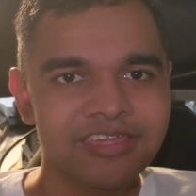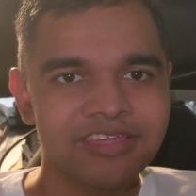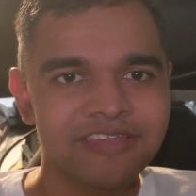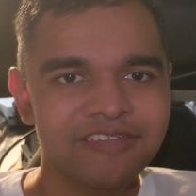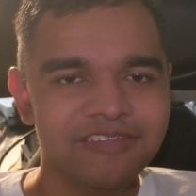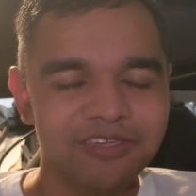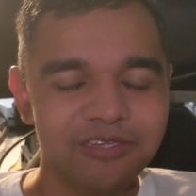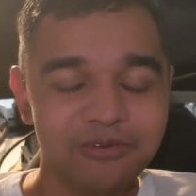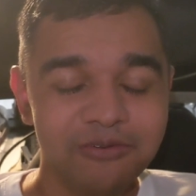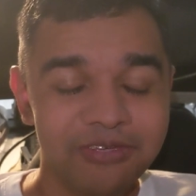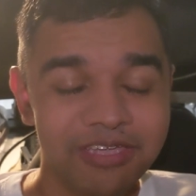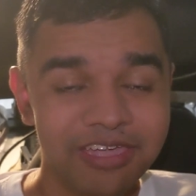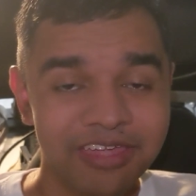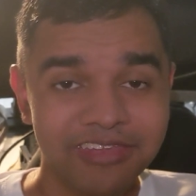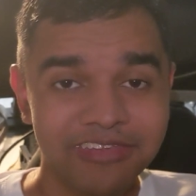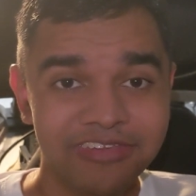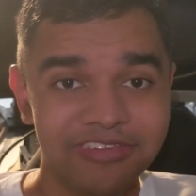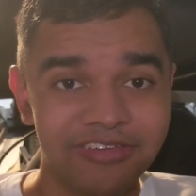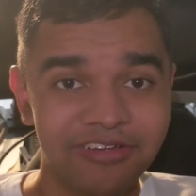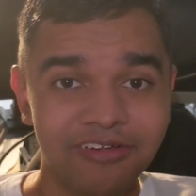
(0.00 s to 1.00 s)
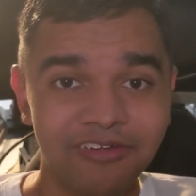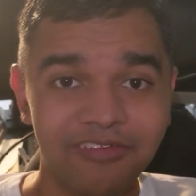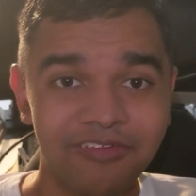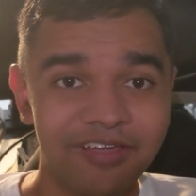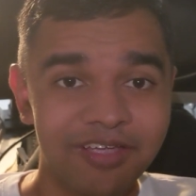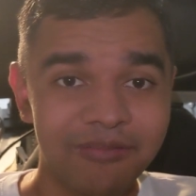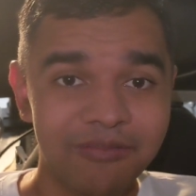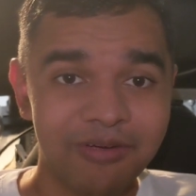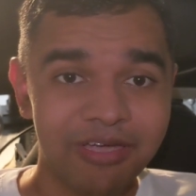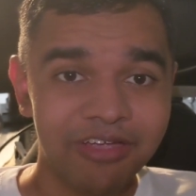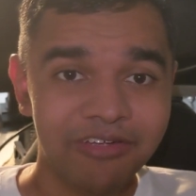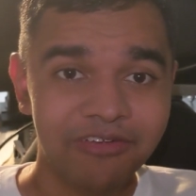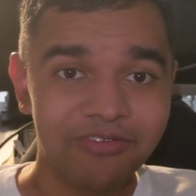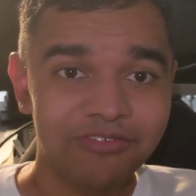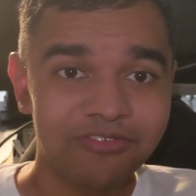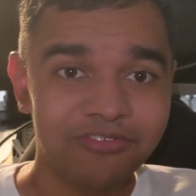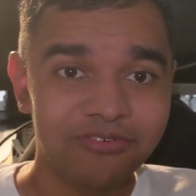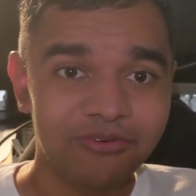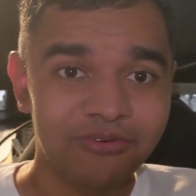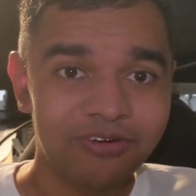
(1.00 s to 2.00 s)
that you can't dunk like Michael
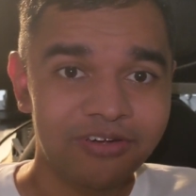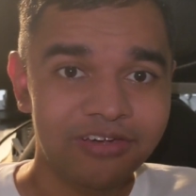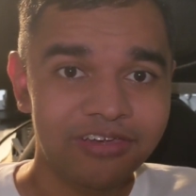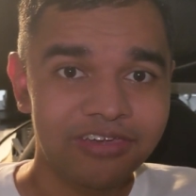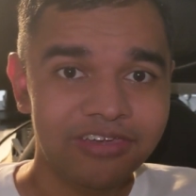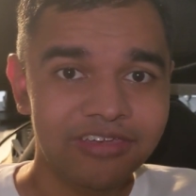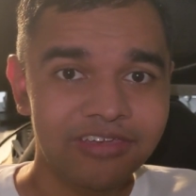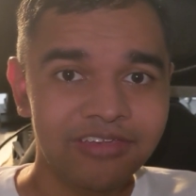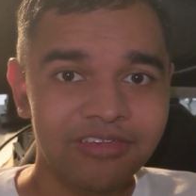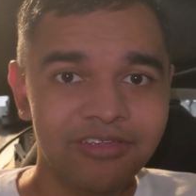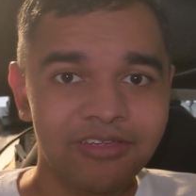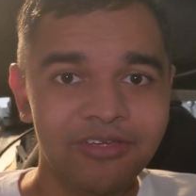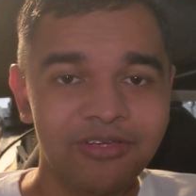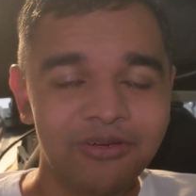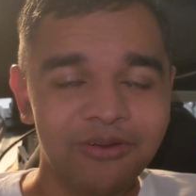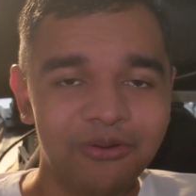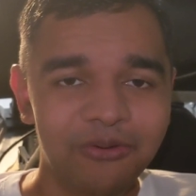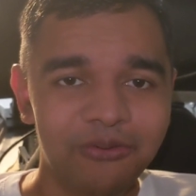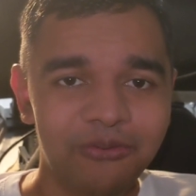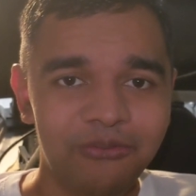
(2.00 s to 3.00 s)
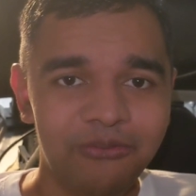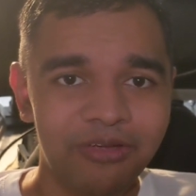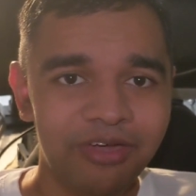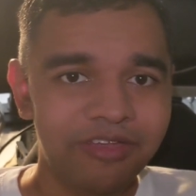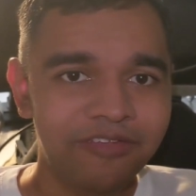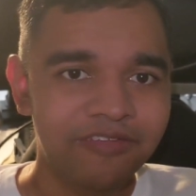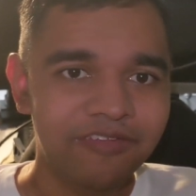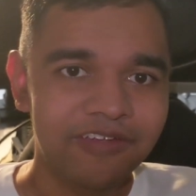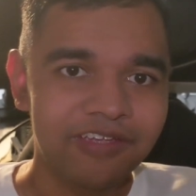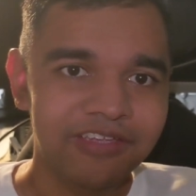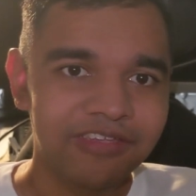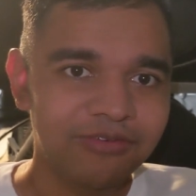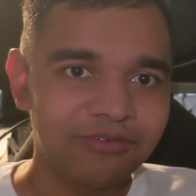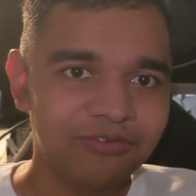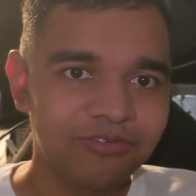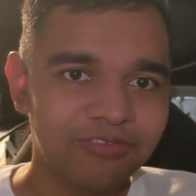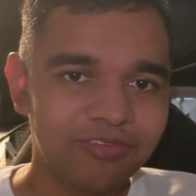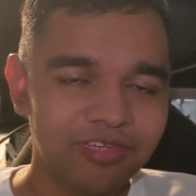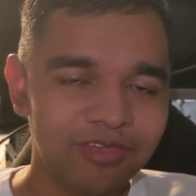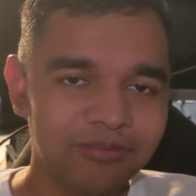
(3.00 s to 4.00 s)
Jordan or run like
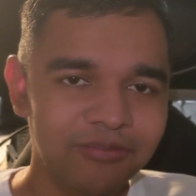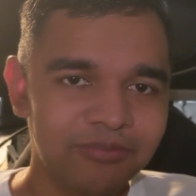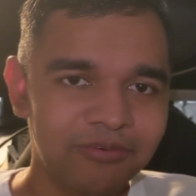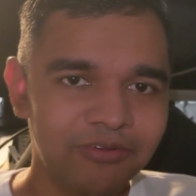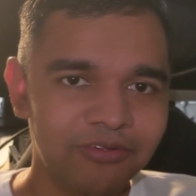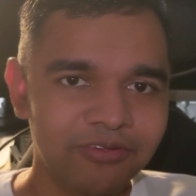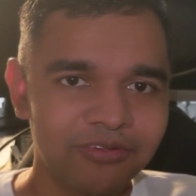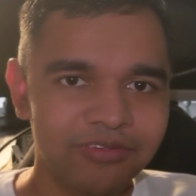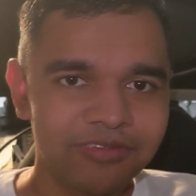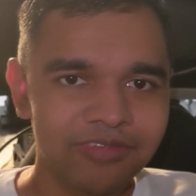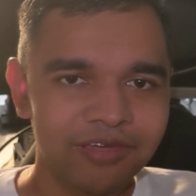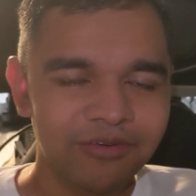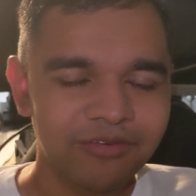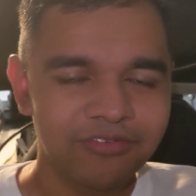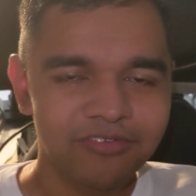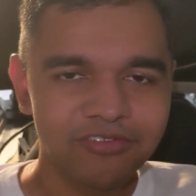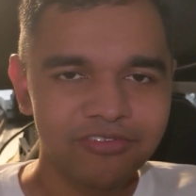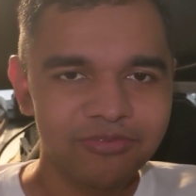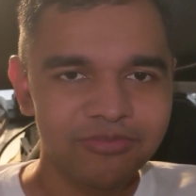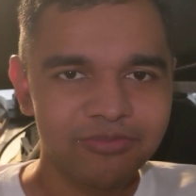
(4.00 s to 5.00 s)
Usain Bolt. That would just be